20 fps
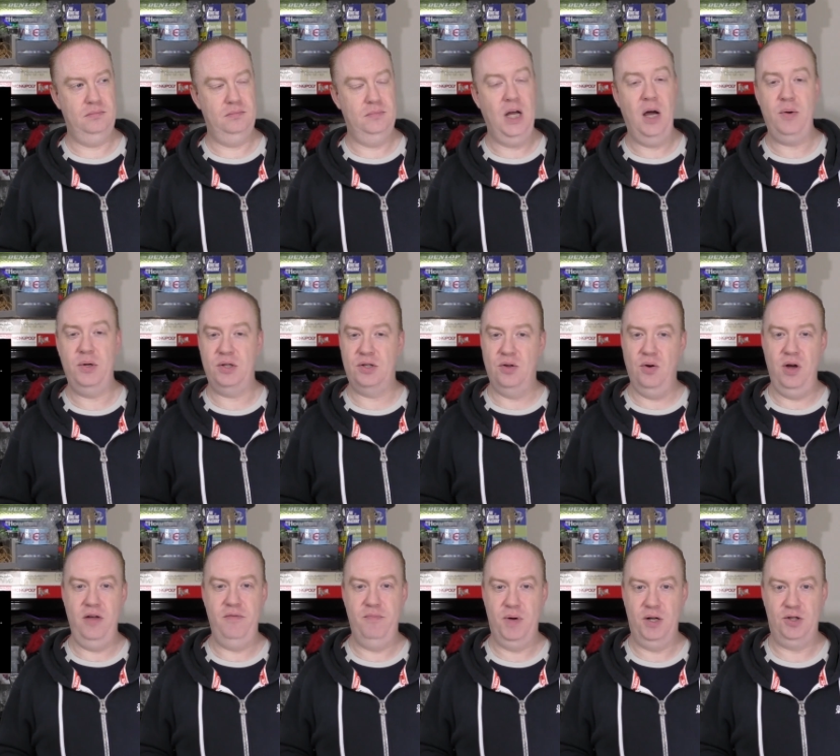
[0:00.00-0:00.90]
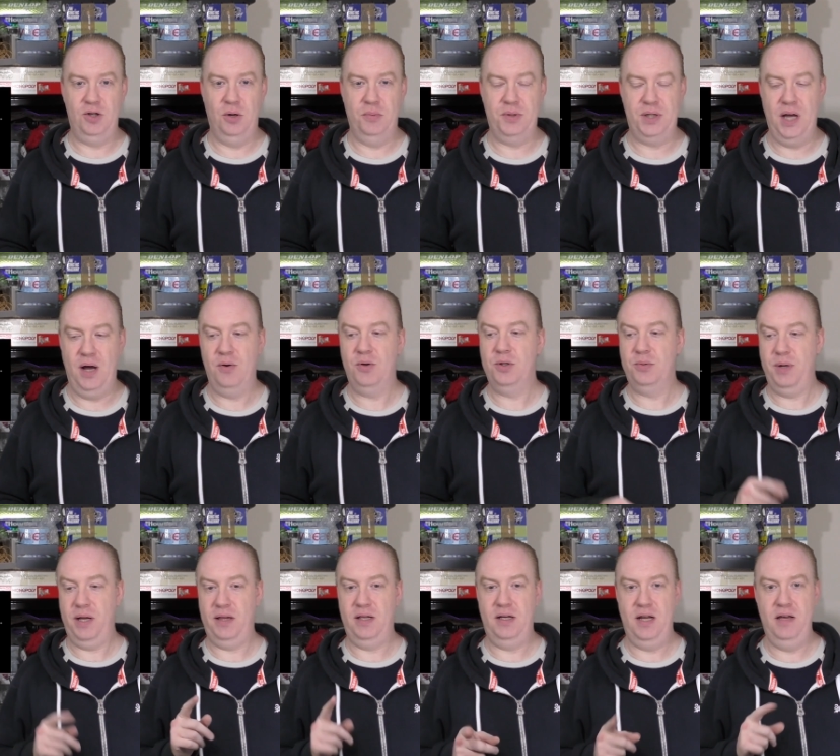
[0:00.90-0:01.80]
No, it's not even my top sale because
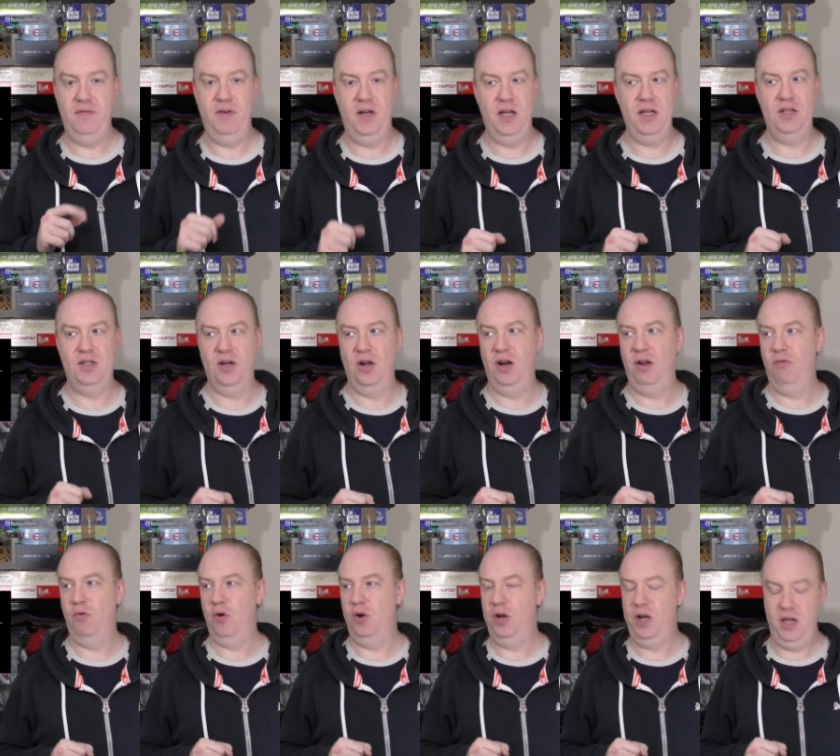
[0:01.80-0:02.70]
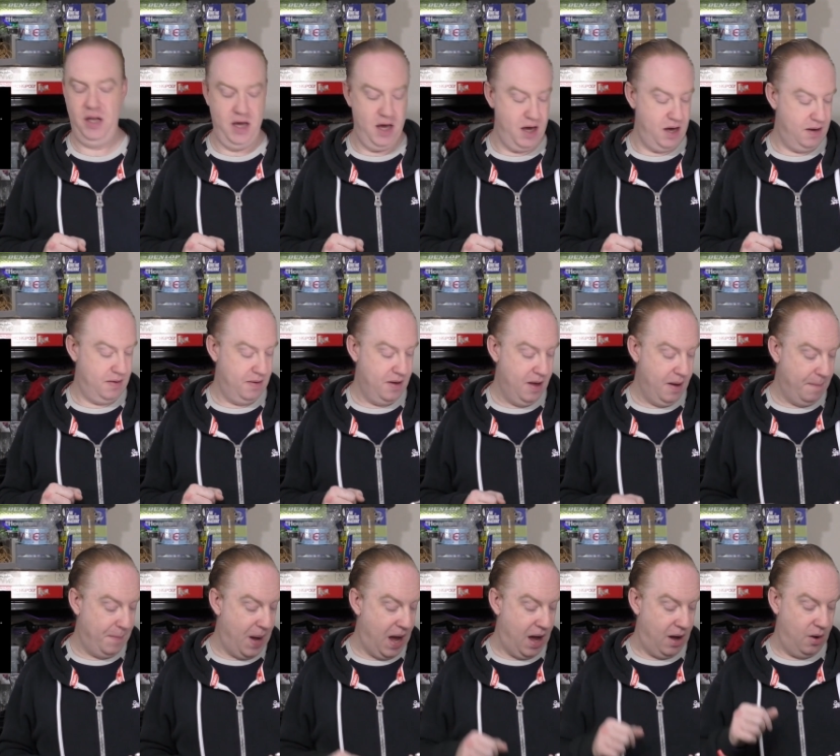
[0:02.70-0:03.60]
we had the DVDs earlier on in the year.
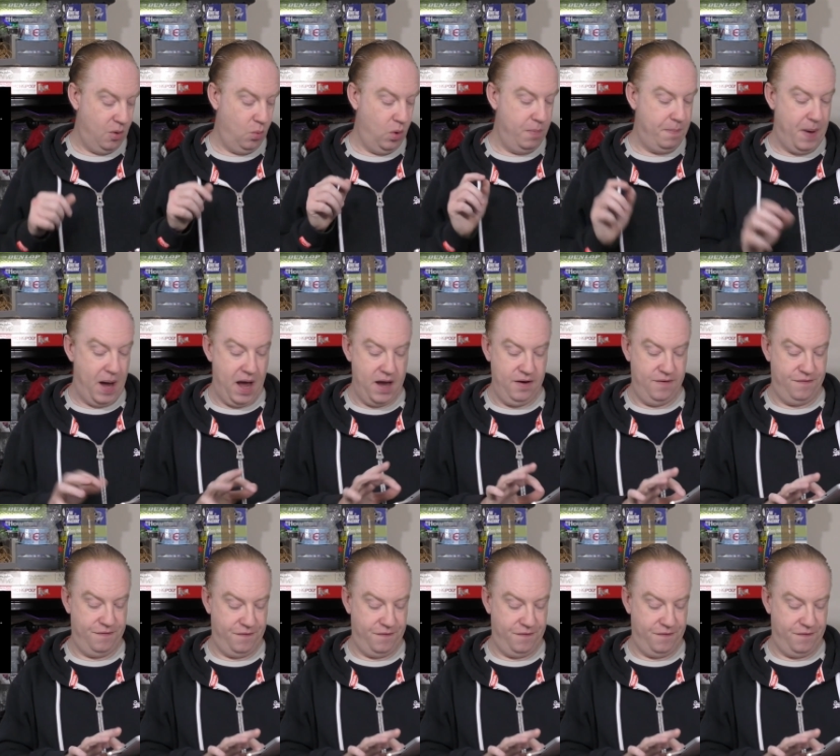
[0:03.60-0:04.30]
But we paid